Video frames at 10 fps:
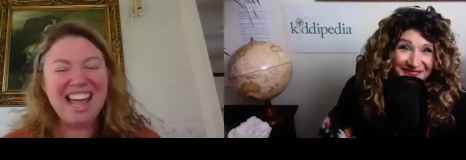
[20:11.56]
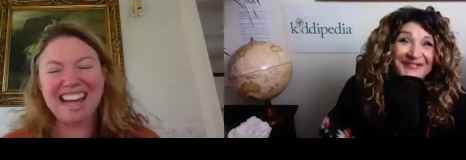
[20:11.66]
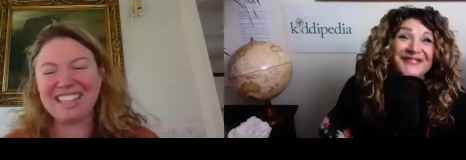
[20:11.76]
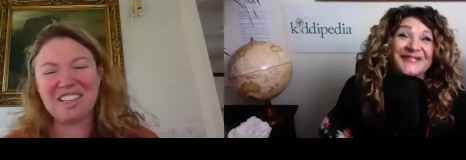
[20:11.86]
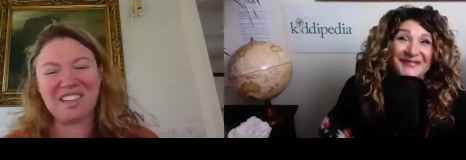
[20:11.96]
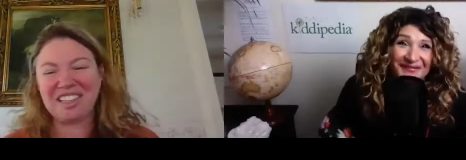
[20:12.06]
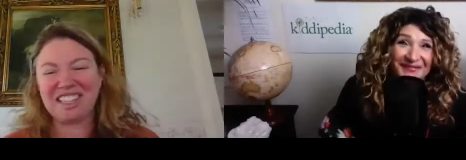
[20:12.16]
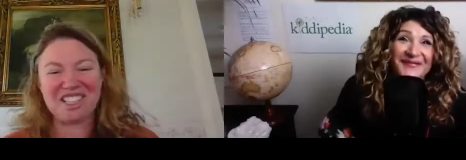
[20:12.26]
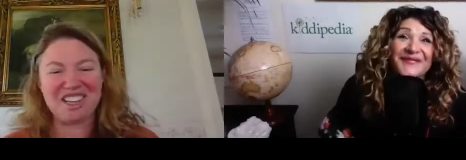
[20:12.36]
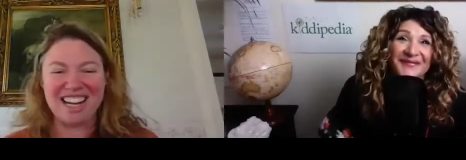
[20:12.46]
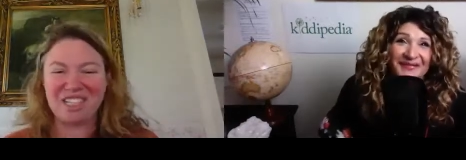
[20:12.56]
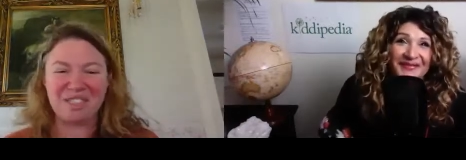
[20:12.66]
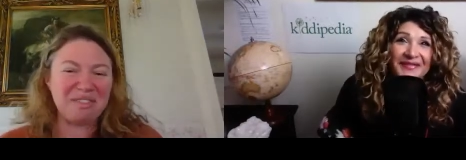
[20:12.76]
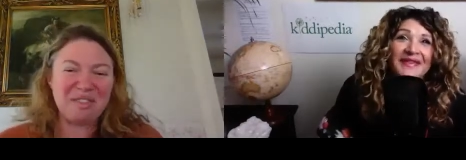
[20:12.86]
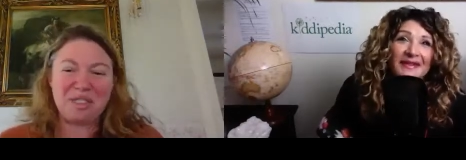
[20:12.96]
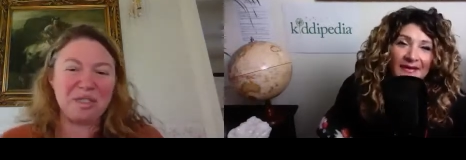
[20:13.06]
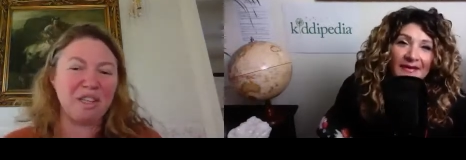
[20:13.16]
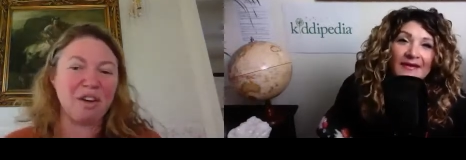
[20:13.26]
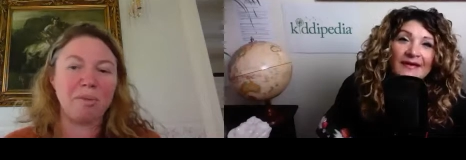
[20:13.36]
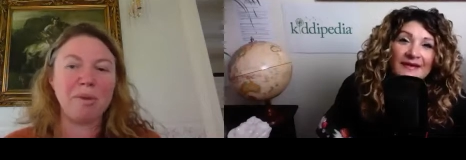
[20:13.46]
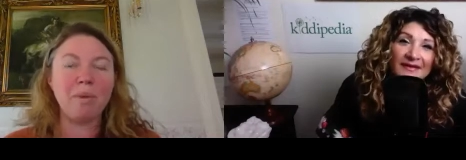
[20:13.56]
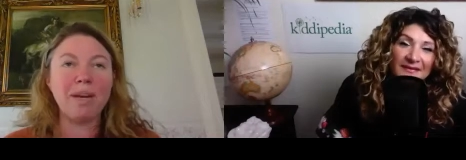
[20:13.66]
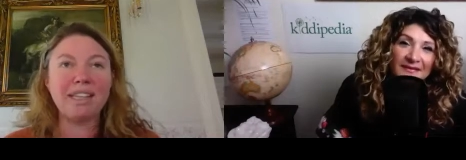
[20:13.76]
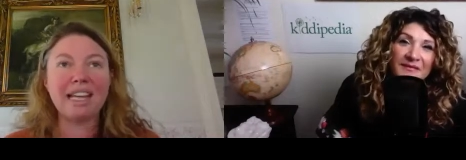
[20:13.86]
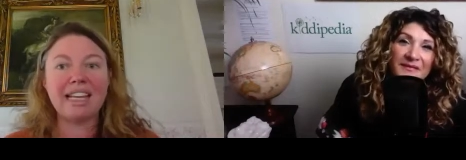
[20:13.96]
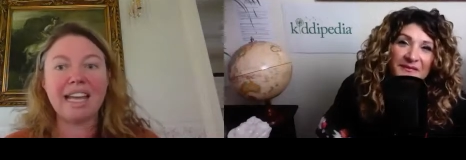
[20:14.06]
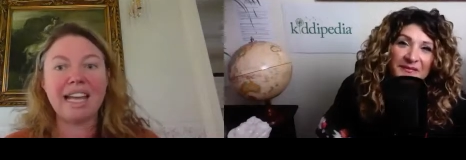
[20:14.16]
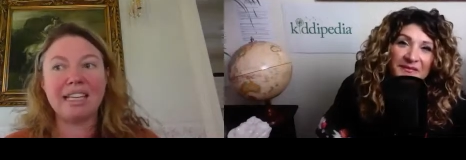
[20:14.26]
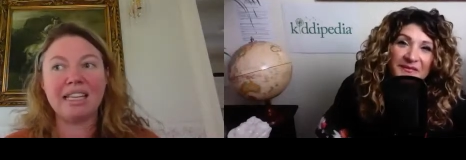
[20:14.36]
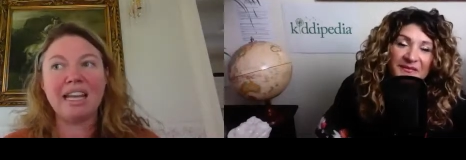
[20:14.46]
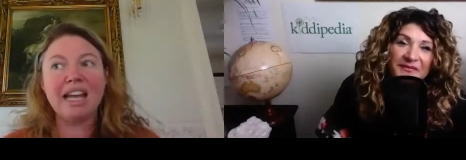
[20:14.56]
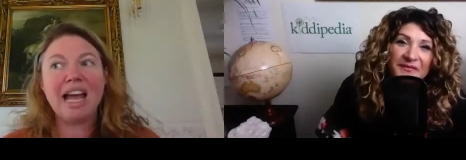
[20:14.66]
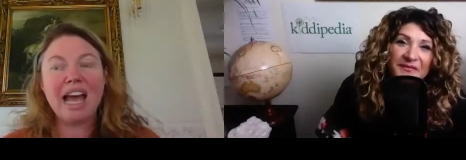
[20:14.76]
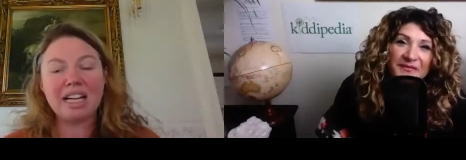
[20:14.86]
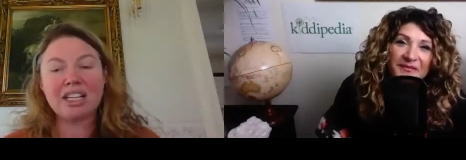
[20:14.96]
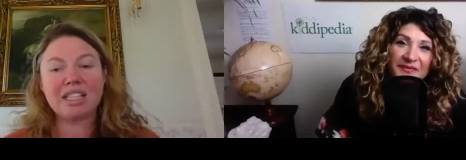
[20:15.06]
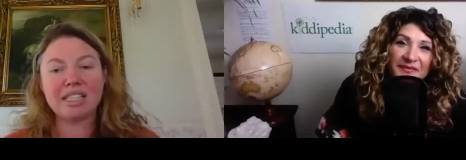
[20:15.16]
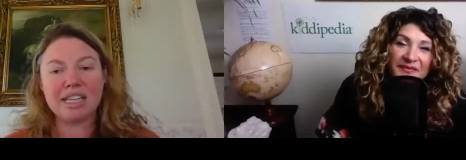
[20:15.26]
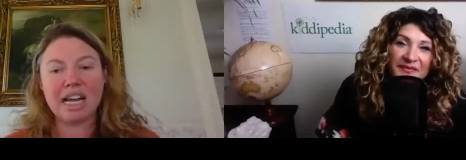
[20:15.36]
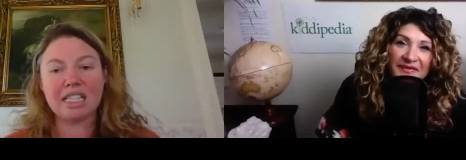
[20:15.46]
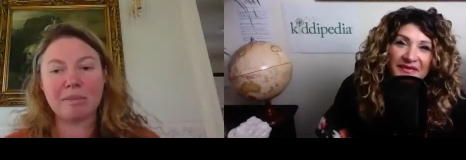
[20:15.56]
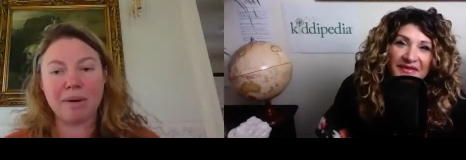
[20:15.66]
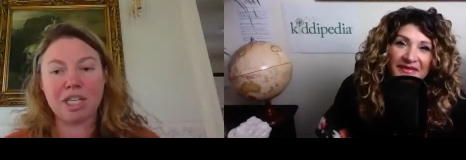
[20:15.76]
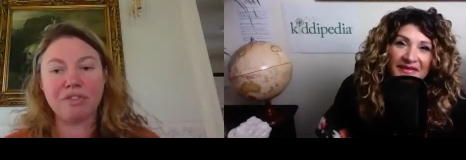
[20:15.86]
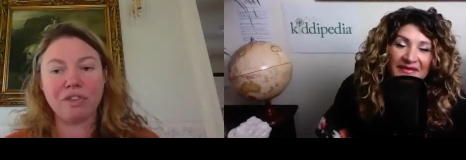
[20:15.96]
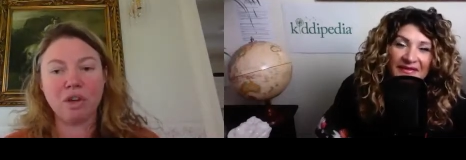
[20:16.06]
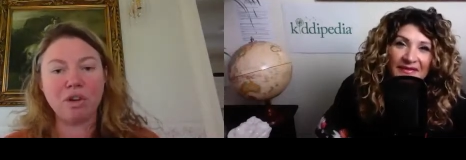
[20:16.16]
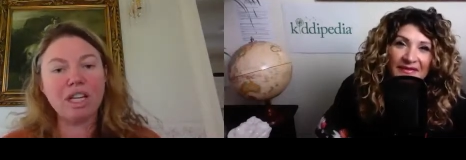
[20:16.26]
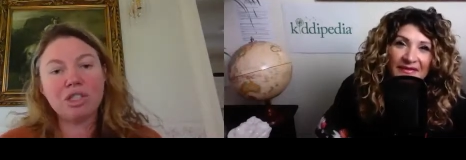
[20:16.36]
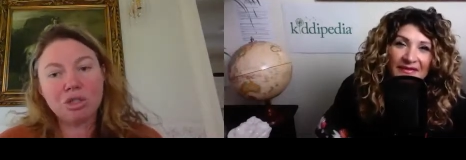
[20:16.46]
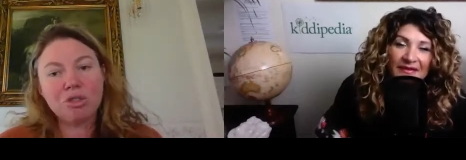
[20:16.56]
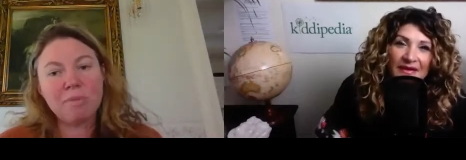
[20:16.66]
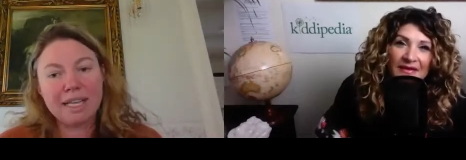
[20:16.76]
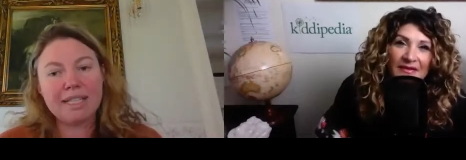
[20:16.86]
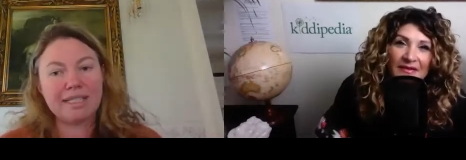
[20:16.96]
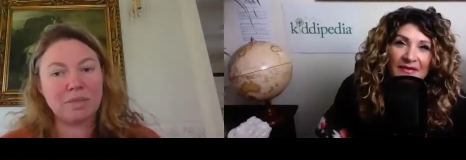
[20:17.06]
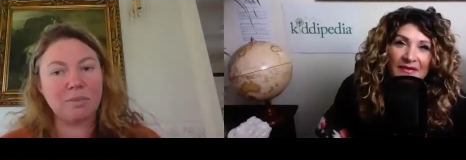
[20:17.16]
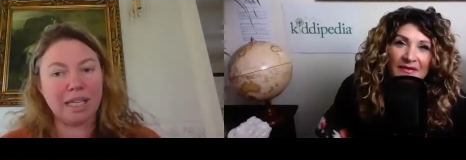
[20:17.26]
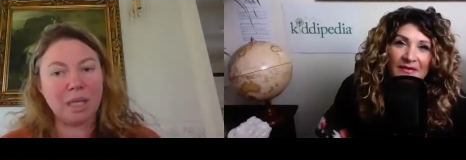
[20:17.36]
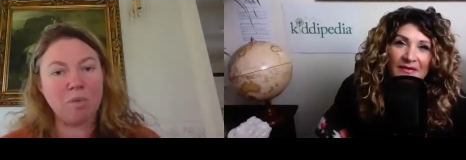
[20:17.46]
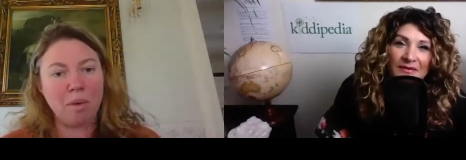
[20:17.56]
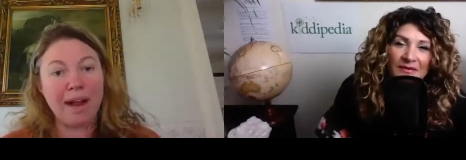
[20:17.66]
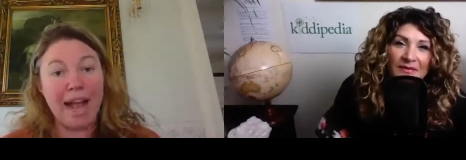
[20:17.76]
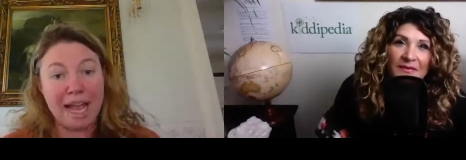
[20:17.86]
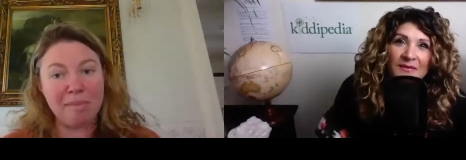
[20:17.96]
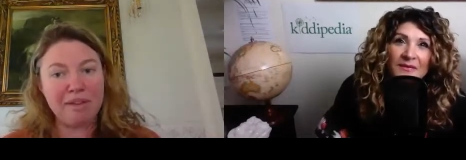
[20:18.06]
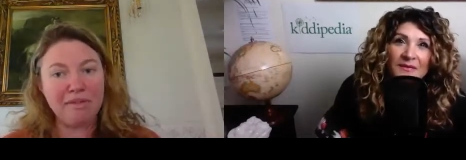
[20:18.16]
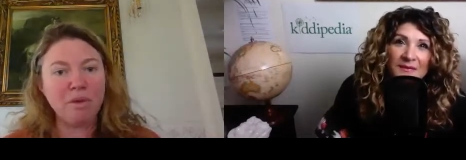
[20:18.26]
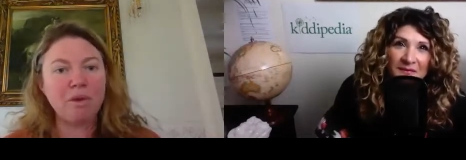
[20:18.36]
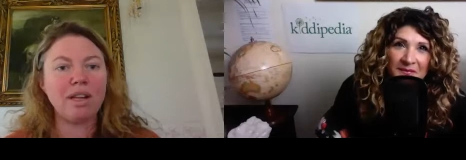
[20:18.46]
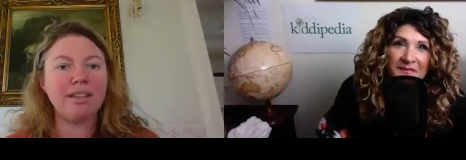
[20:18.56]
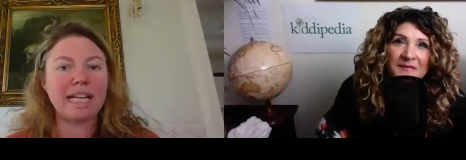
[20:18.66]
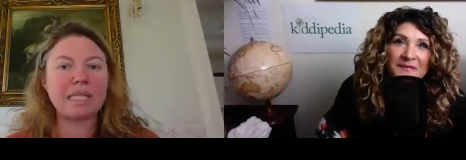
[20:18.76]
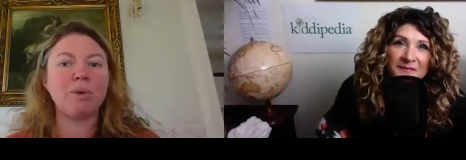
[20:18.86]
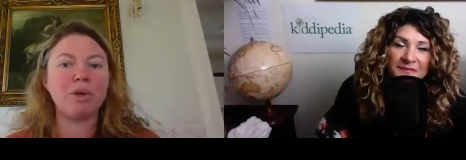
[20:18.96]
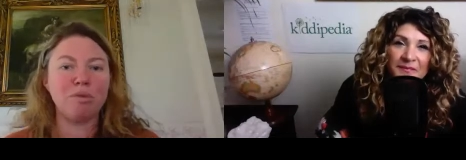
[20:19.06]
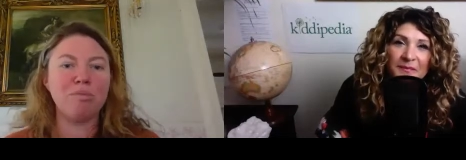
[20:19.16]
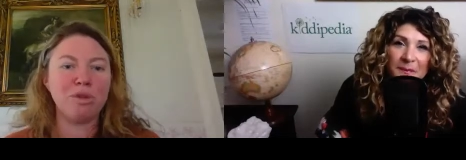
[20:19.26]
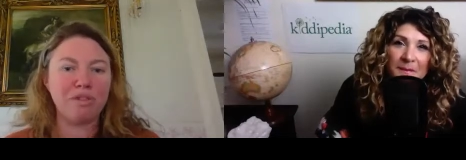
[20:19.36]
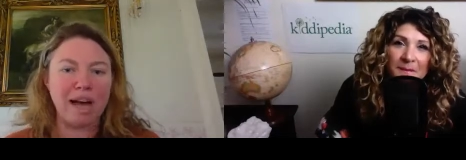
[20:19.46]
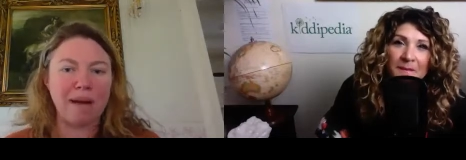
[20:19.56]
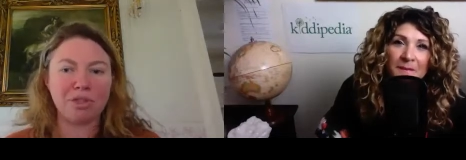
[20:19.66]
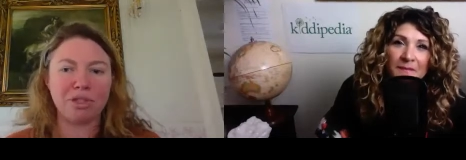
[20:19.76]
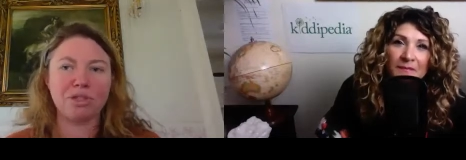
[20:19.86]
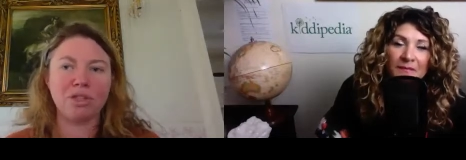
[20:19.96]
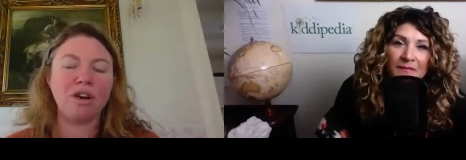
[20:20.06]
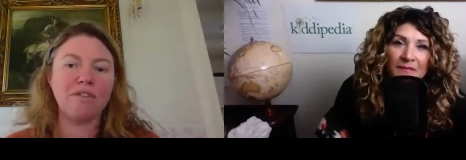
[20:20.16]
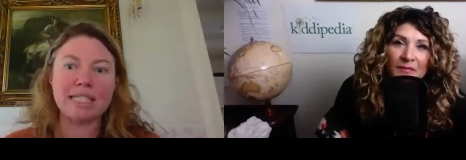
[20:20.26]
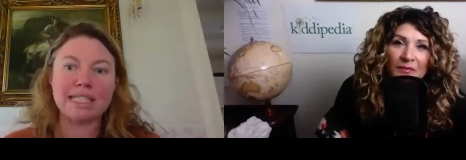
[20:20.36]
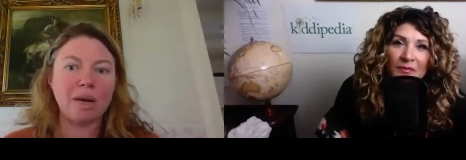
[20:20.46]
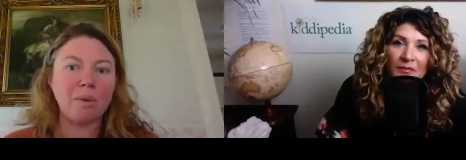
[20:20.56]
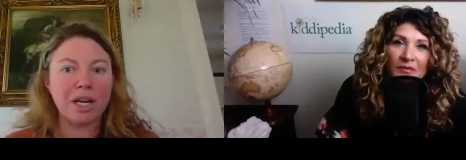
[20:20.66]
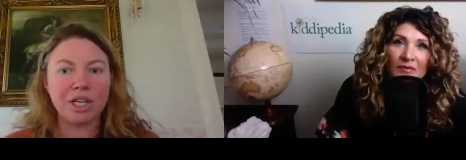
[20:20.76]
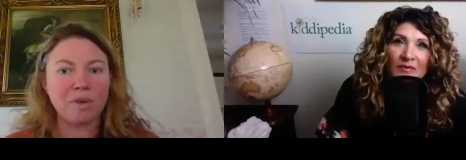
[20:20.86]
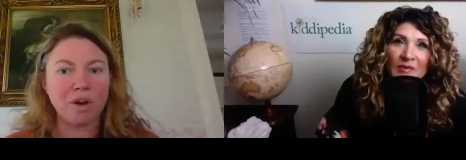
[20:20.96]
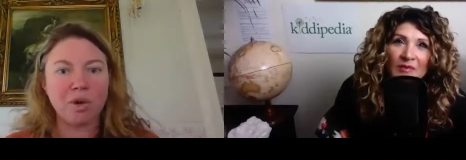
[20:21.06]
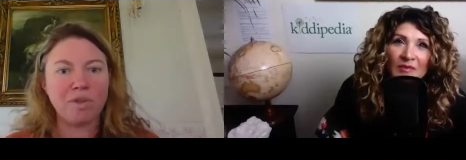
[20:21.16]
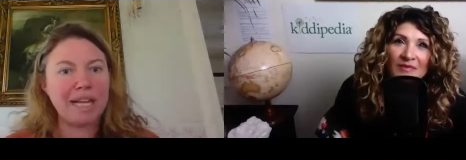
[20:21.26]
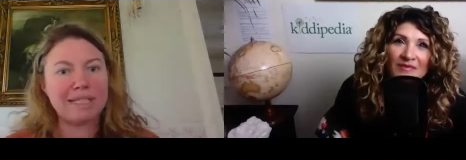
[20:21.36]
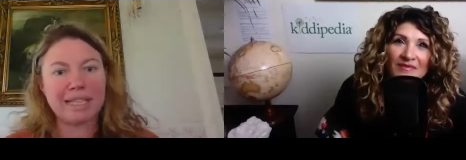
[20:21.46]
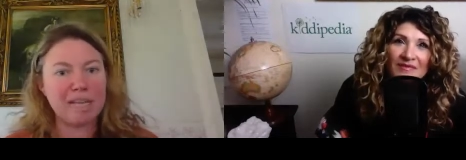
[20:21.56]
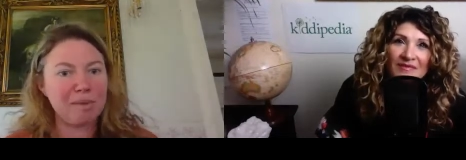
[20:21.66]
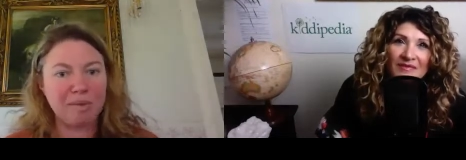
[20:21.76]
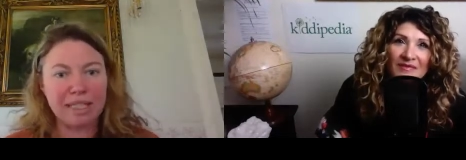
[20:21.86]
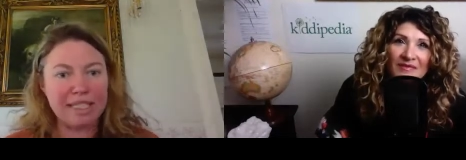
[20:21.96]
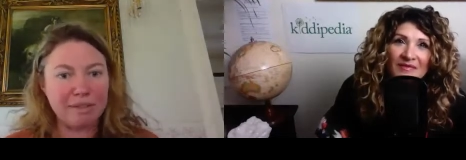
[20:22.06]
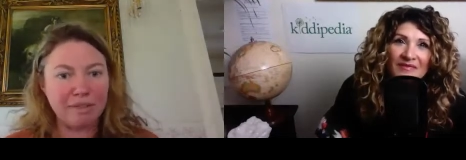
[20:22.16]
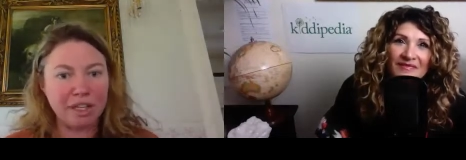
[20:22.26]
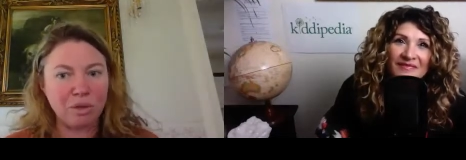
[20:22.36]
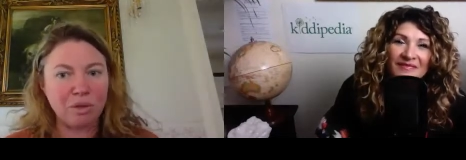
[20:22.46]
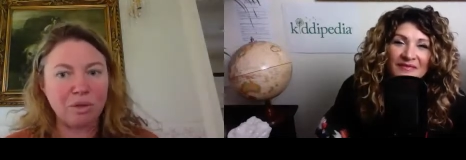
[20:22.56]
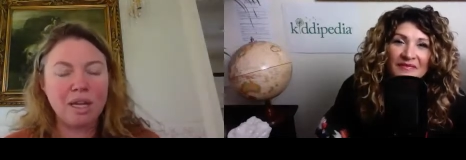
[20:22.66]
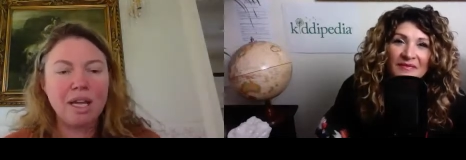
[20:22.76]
Speaker 1: and you're not going to try and do it for too long. But when they can actually start to brush for longer, two minutes is really what we're aiming for, and that's what you'll move up to. So, obviously, a one year old, that's going to be really difficult.